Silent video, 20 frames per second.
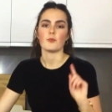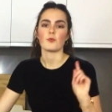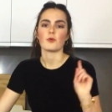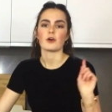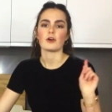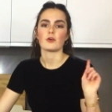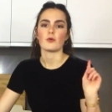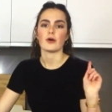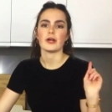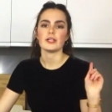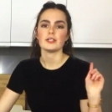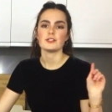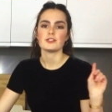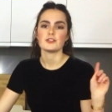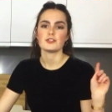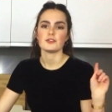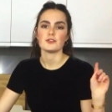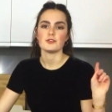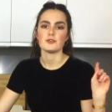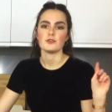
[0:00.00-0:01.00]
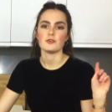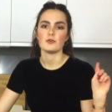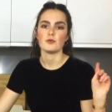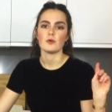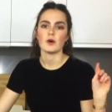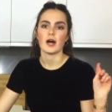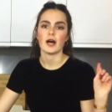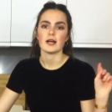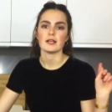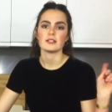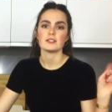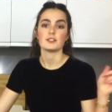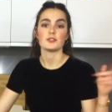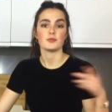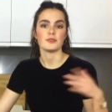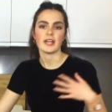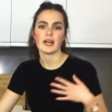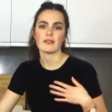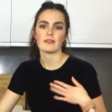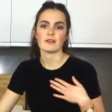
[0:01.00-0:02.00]
we're going to,
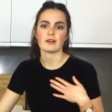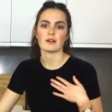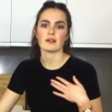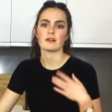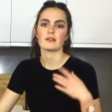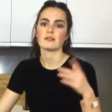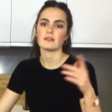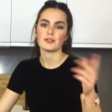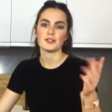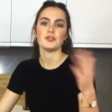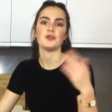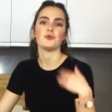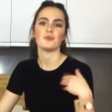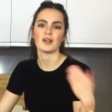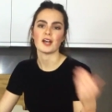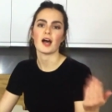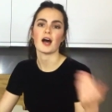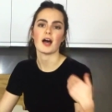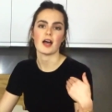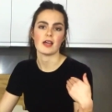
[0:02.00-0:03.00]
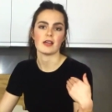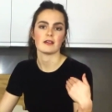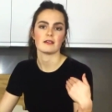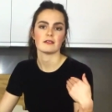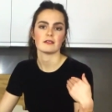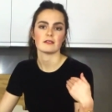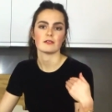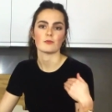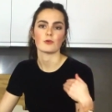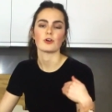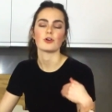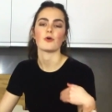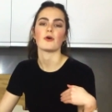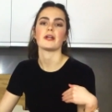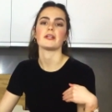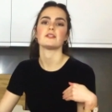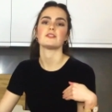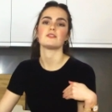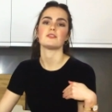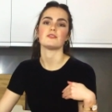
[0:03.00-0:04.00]
together, you and I, we're
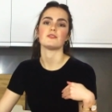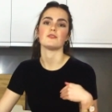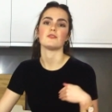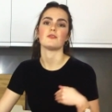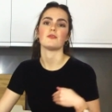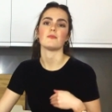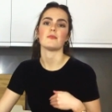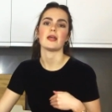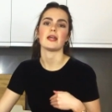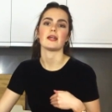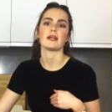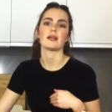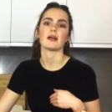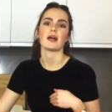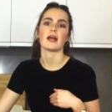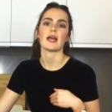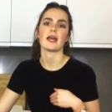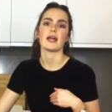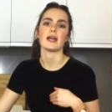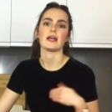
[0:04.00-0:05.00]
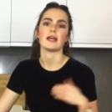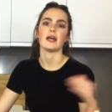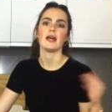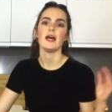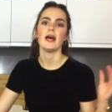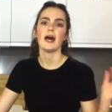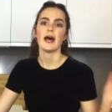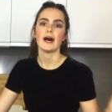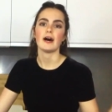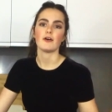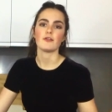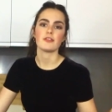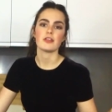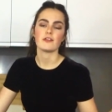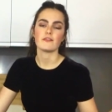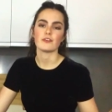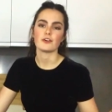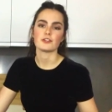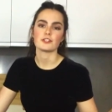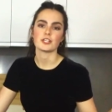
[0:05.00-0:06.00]
going to make a
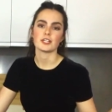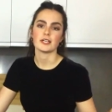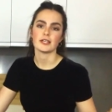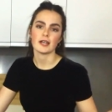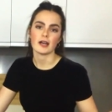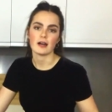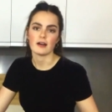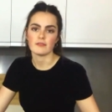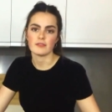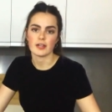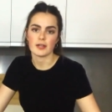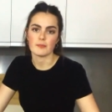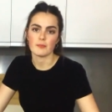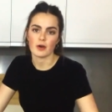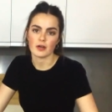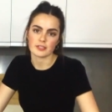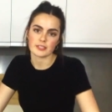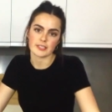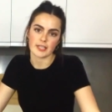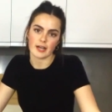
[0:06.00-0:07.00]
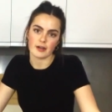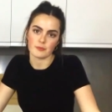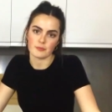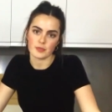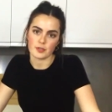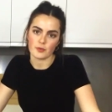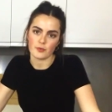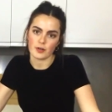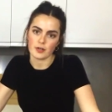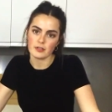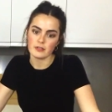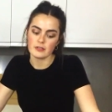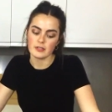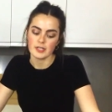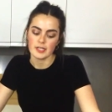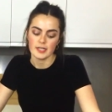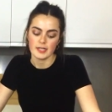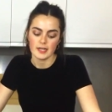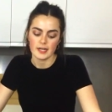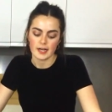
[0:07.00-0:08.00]
healthy version of a Moscow Mule
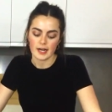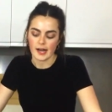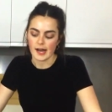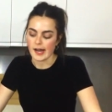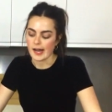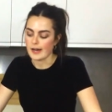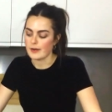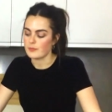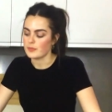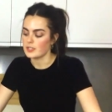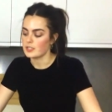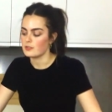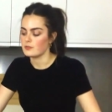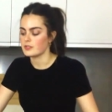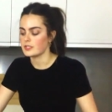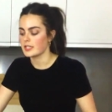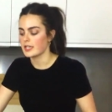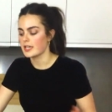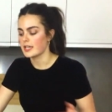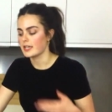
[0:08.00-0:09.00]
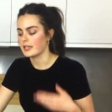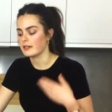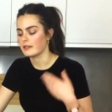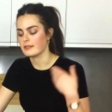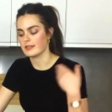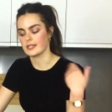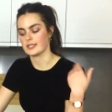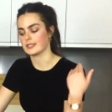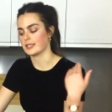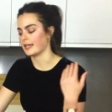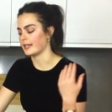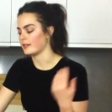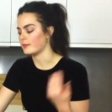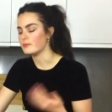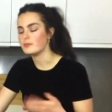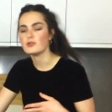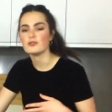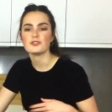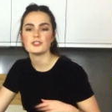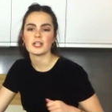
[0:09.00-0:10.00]
using things like
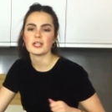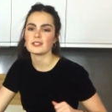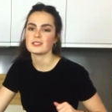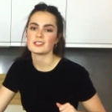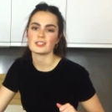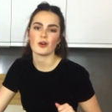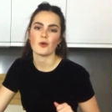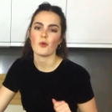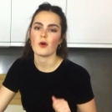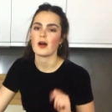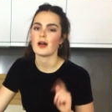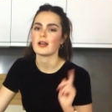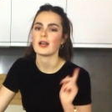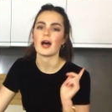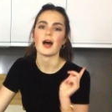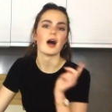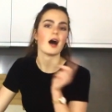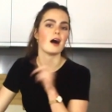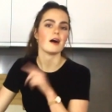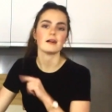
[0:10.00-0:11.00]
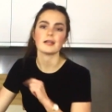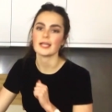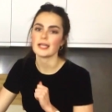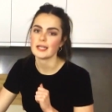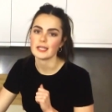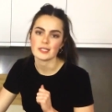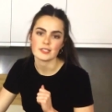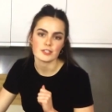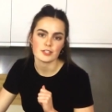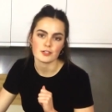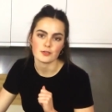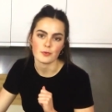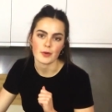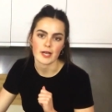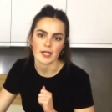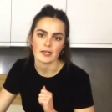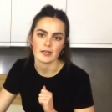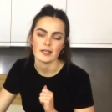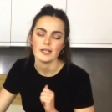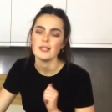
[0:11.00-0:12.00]
kombucha, so on. I'll get into
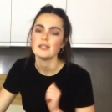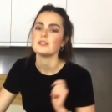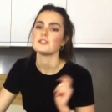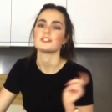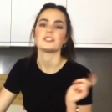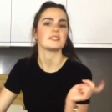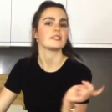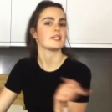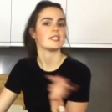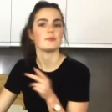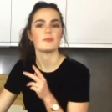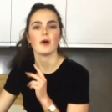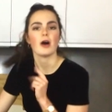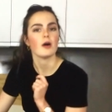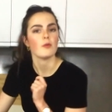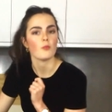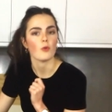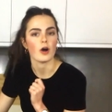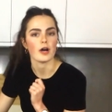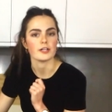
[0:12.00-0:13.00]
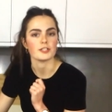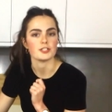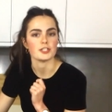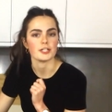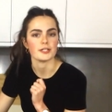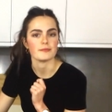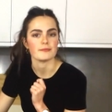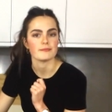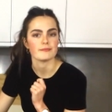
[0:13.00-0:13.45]
it. Just keep on watching.